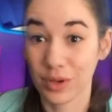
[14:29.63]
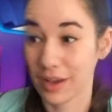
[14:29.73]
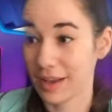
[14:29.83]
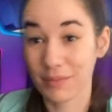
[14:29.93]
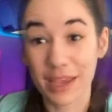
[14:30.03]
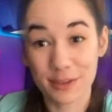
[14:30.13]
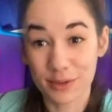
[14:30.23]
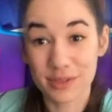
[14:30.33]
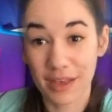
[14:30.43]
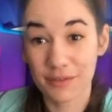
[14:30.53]
make
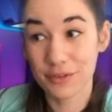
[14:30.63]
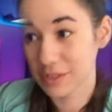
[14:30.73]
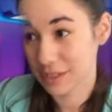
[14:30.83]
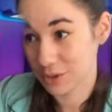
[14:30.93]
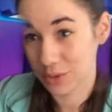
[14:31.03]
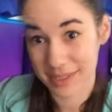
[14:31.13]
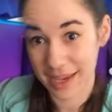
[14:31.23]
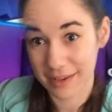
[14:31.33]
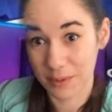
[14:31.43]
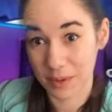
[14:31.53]
those levels and do
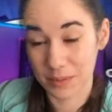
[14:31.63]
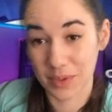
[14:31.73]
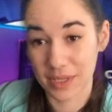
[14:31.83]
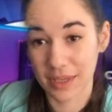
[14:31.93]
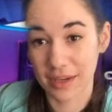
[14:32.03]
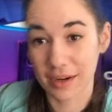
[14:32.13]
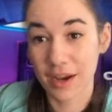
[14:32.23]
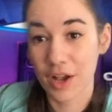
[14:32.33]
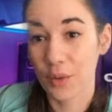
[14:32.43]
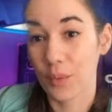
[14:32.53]
exactly what I'm doing here,
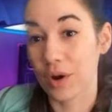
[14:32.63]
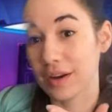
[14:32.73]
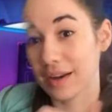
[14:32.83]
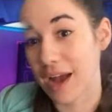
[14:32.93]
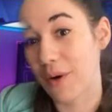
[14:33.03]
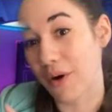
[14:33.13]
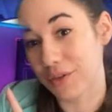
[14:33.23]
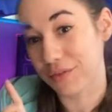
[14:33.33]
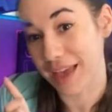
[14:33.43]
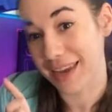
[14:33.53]
where now all
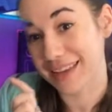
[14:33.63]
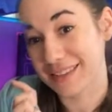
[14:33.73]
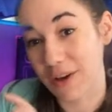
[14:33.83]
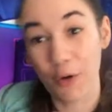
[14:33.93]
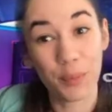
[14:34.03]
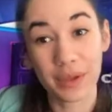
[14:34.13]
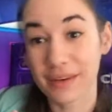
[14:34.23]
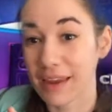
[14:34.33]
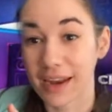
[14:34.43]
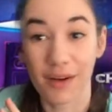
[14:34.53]
of that is
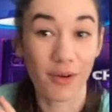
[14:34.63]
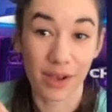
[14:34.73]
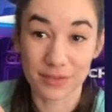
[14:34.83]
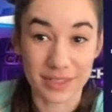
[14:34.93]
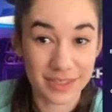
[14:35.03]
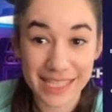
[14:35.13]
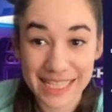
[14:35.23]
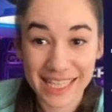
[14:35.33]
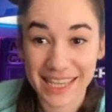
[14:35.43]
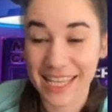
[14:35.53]
open and I don't have to delete
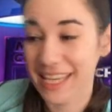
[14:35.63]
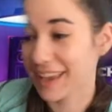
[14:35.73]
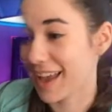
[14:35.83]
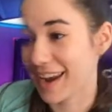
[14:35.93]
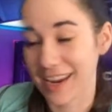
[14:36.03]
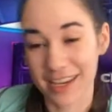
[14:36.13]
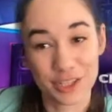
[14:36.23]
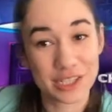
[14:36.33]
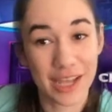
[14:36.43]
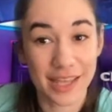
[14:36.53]
anything and I can
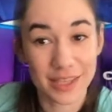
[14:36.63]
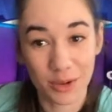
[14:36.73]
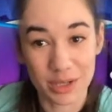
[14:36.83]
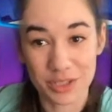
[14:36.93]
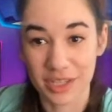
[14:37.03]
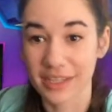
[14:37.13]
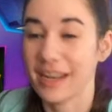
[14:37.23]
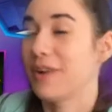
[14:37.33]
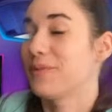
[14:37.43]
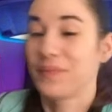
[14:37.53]
just add the question.
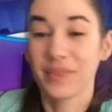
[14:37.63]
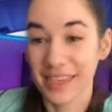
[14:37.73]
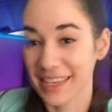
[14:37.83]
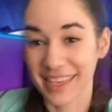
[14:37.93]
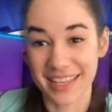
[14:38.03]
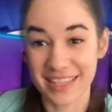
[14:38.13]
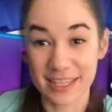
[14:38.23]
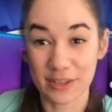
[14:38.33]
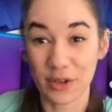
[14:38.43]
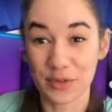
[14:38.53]
Now, it
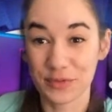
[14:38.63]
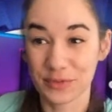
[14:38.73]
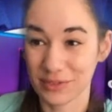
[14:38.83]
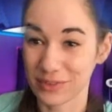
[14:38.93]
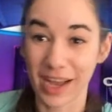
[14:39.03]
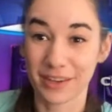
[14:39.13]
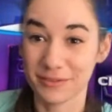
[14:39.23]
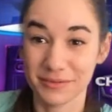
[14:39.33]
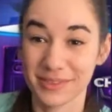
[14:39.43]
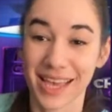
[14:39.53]
takes all of 5
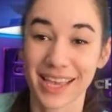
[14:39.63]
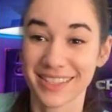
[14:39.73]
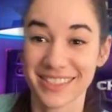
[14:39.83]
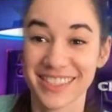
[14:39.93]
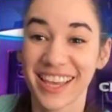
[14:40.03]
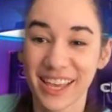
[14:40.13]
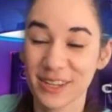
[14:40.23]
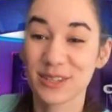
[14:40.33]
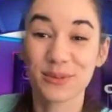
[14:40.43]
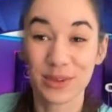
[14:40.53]
seconds
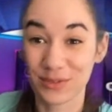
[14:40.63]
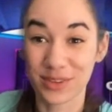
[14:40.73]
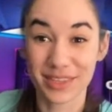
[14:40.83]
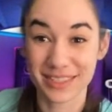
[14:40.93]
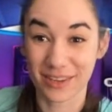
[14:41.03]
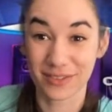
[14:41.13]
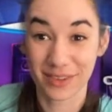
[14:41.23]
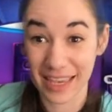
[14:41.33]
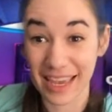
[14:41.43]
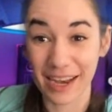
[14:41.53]
to refill this stuff
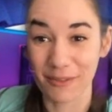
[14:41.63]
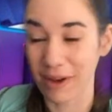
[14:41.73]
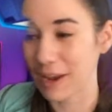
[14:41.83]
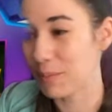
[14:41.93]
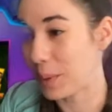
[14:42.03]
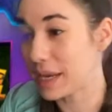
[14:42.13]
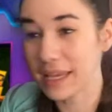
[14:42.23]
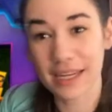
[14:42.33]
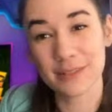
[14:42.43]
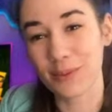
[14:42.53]
in, right? But
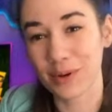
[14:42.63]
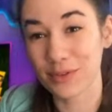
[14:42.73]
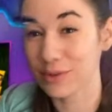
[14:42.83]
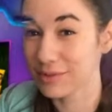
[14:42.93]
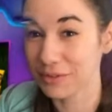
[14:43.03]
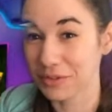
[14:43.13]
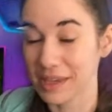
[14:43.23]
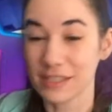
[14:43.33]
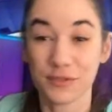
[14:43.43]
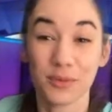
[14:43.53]
it is one of those little
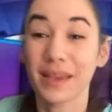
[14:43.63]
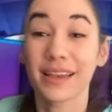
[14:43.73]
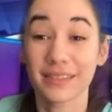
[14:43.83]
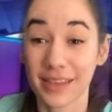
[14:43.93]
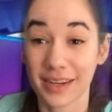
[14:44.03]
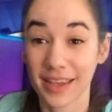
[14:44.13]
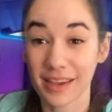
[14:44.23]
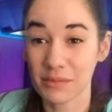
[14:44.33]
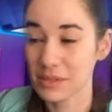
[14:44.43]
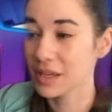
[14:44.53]
things, if you're making a lot of
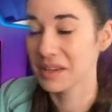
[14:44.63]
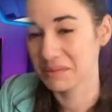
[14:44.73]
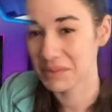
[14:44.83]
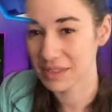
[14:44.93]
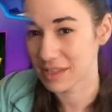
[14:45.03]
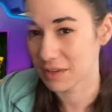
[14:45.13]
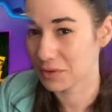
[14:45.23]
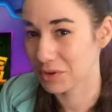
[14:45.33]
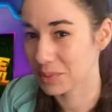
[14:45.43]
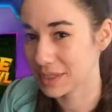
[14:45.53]
games, it can save you a
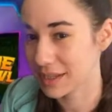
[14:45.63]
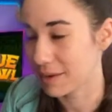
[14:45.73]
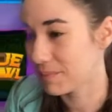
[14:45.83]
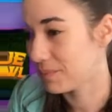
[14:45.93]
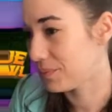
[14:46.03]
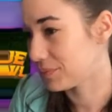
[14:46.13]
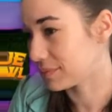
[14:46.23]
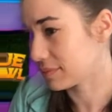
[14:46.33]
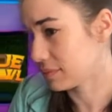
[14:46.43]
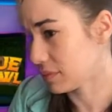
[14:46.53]
little bit of time.
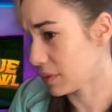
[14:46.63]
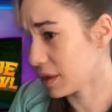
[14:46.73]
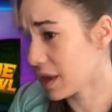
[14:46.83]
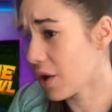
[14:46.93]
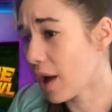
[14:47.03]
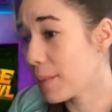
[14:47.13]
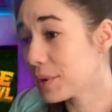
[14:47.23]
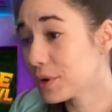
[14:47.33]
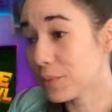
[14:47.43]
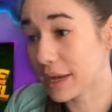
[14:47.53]
Now, I'm going
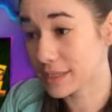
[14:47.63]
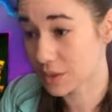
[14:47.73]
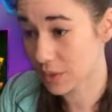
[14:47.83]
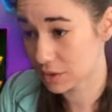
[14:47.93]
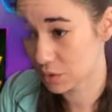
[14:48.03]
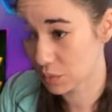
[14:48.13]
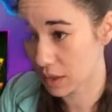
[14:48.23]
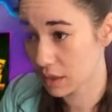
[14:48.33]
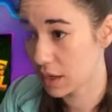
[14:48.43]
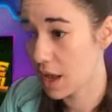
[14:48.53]
to go back to question
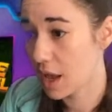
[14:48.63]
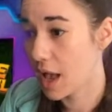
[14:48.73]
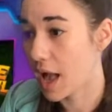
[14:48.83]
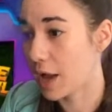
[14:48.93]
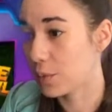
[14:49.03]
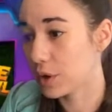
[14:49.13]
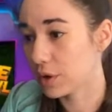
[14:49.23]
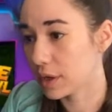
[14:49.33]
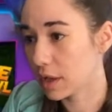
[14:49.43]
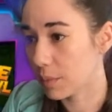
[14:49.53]
1, and we're
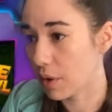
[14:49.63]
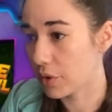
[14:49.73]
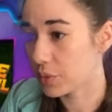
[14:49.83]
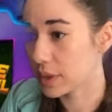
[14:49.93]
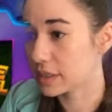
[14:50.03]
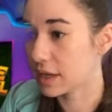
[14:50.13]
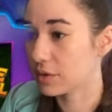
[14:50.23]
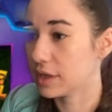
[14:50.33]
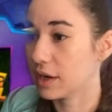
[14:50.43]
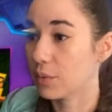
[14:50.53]
going to come all the way down
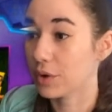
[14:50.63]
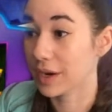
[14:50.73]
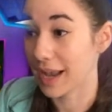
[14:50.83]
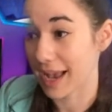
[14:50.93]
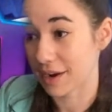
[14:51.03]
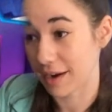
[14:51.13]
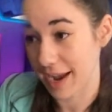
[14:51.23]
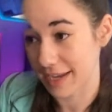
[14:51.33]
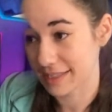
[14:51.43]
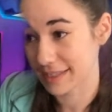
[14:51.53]
here and we're going to add our
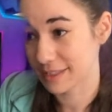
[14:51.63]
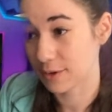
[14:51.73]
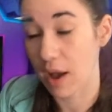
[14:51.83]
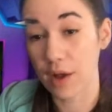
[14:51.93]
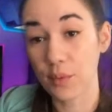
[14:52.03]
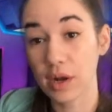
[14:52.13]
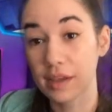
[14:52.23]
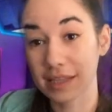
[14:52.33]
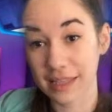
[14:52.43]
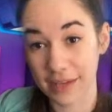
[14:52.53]
assets. So I want
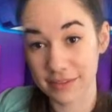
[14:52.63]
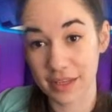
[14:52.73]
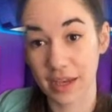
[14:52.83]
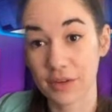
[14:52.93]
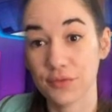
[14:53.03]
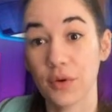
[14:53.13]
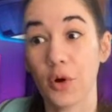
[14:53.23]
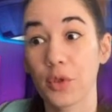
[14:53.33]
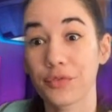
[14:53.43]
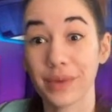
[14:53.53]
on the left side
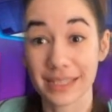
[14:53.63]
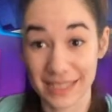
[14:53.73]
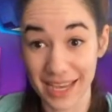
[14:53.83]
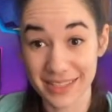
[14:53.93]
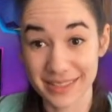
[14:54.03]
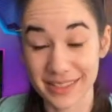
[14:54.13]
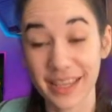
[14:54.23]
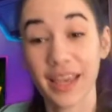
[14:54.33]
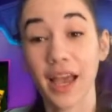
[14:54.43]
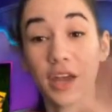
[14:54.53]
all of my text,
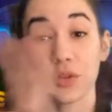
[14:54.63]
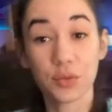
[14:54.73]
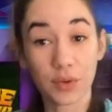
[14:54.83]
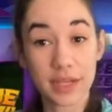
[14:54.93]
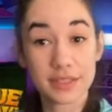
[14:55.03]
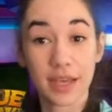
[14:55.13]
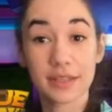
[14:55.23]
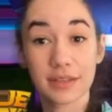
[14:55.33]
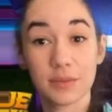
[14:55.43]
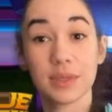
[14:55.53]
and on the right side is
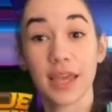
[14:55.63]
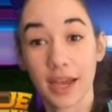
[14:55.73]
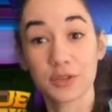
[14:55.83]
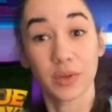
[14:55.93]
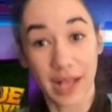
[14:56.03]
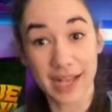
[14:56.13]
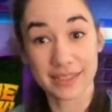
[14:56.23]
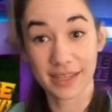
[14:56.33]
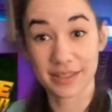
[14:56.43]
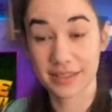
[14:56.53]
going to be the actual
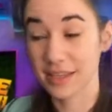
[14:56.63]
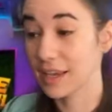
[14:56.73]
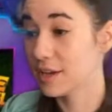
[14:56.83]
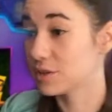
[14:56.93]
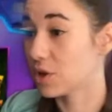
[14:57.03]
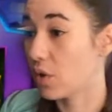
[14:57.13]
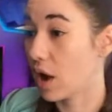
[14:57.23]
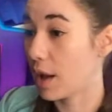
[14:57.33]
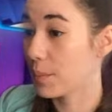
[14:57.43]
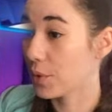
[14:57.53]
assets. So
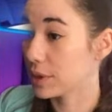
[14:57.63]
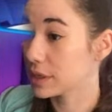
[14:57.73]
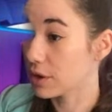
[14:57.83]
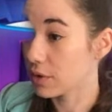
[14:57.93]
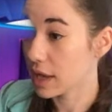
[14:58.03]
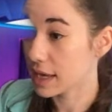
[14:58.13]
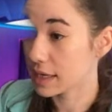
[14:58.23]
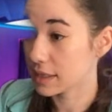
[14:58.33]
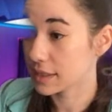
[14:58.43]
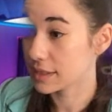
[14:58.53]
I'm going to go ahead
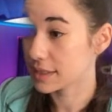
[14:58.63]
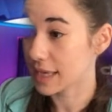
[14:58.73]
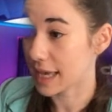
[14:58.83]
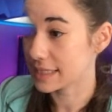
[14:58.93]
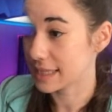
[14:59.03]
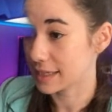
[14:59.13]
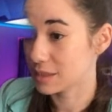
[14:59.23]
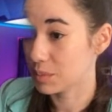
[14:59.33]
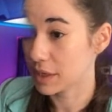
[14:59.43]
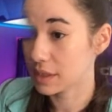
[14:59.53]
and click this Add
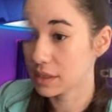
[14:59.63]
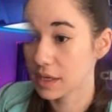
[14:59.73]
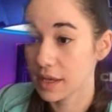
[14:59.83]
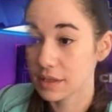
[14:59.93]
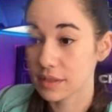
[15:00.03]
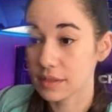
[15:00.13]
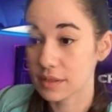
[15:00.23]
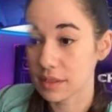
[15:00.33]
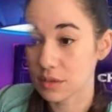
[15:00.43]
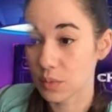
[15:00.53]
Text button.
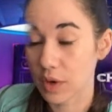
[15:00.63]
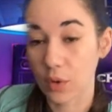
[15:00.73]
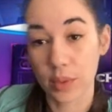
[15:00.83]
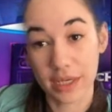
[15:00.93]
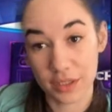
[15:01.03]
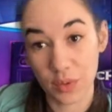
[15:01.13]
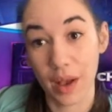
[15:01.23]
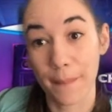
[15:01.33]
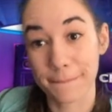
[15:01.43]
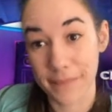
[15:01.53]
This is where we can do a
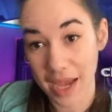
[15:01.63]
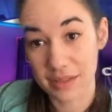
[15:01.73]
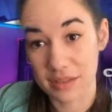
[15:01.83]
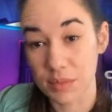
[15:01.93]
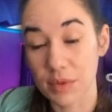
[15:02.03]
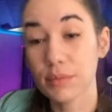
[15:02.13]
maximum